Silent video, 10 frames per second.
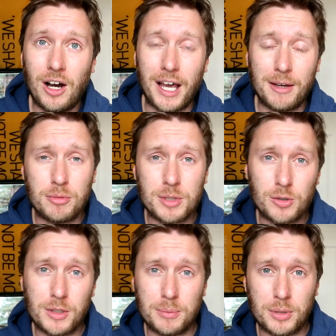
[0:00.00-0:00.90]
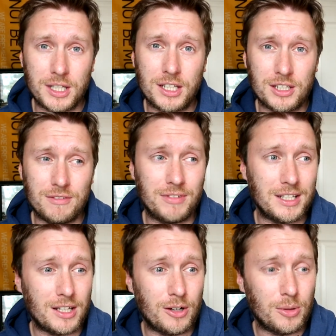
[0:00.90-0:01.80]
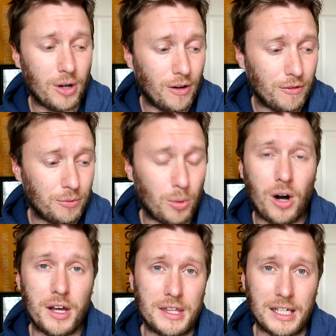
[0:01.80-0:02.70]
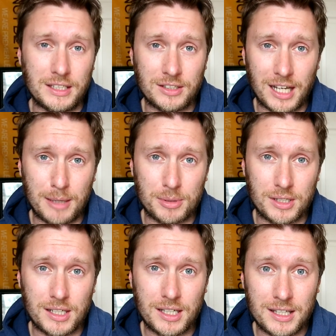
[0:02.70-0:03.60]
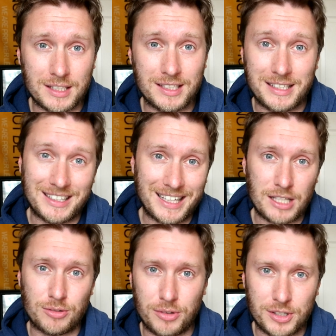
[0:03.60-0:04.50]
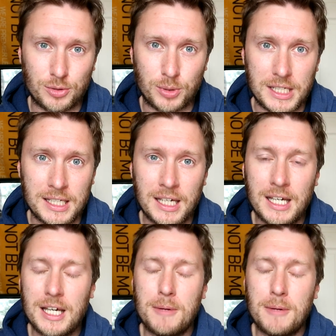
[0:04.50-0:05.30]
I am going to be doing a predicting video of what I think is going to happen in the season later on this week.